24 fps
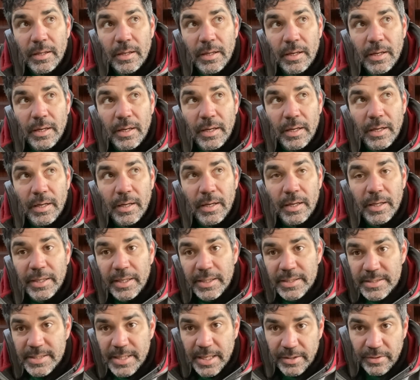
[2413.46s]
uh, a
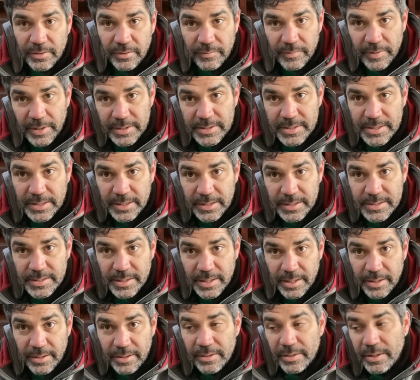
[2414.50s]
container of antiques
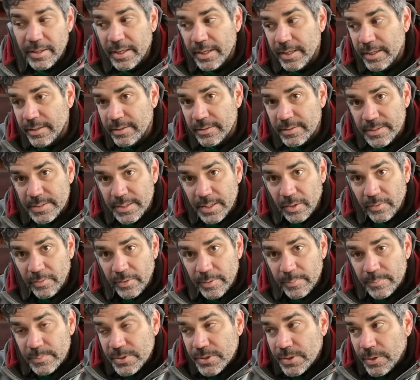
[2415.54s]
there and sell
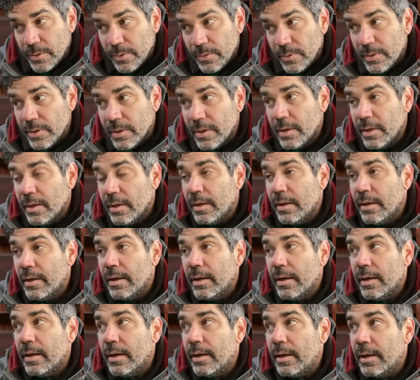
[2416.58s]
them. So
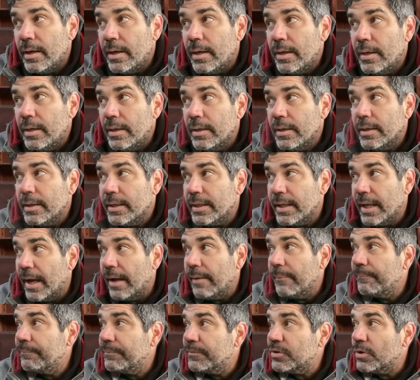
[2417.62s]
uh, yeah,
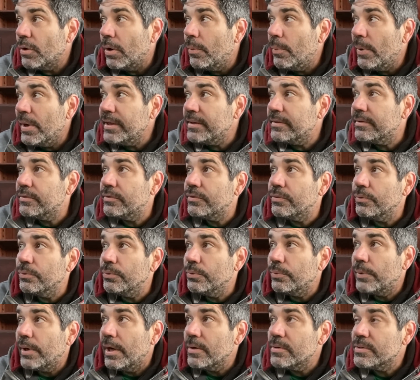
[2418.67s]
so I went to
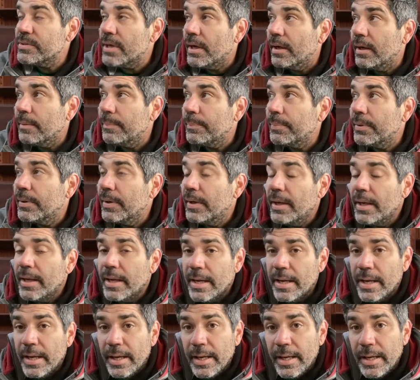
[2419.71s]
Round Top
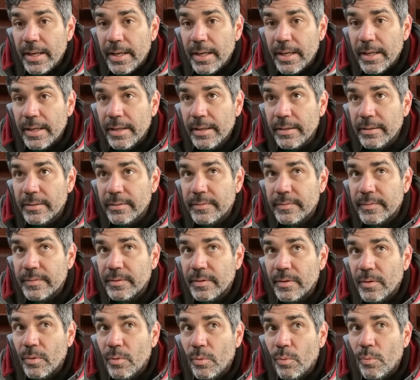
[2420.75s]
and
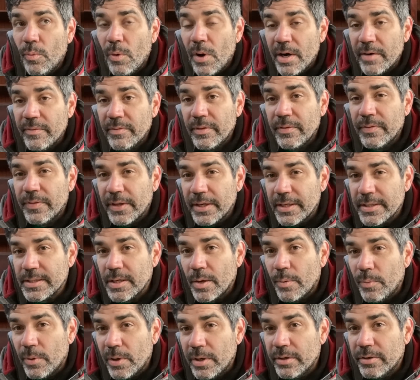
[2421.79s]
one of the things I
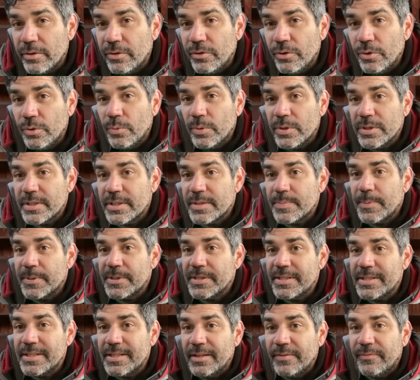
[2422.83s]
wanted to do was
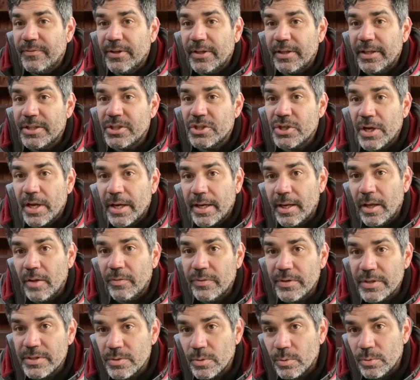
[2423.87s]
specifically check out
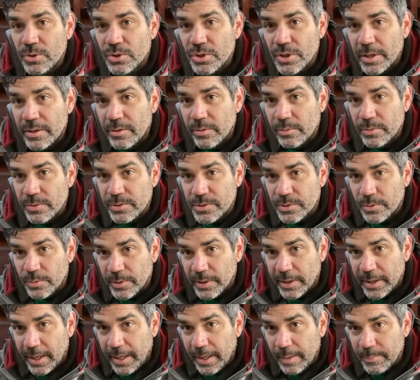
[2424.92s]
these old general store
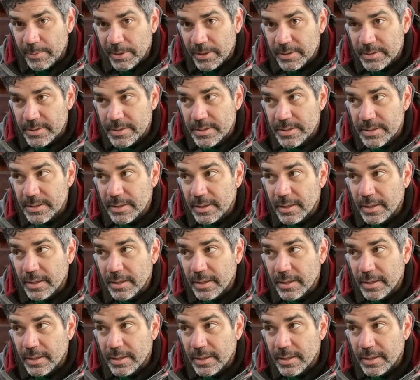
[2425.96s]
cabinets,